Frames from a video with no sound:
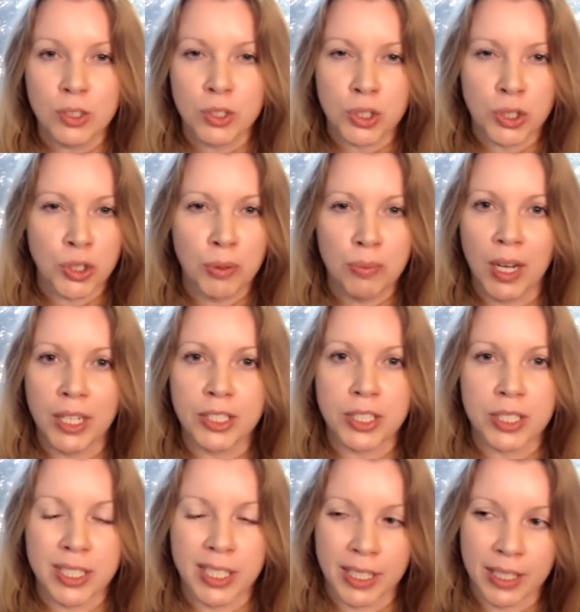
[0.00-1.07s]
So you might
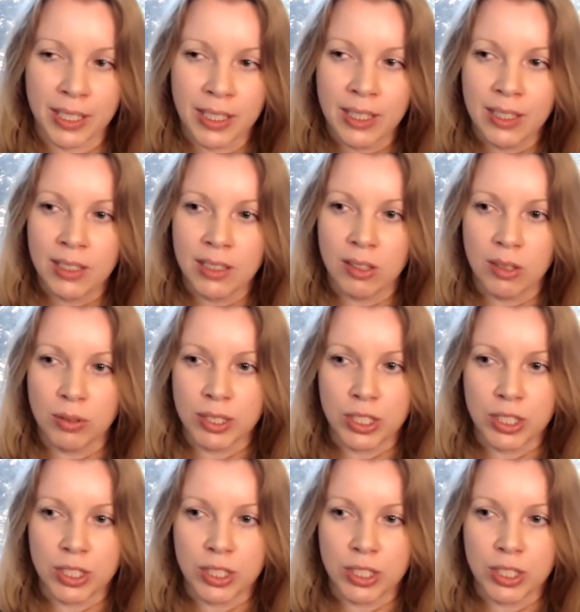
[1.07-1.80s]
just think, oh,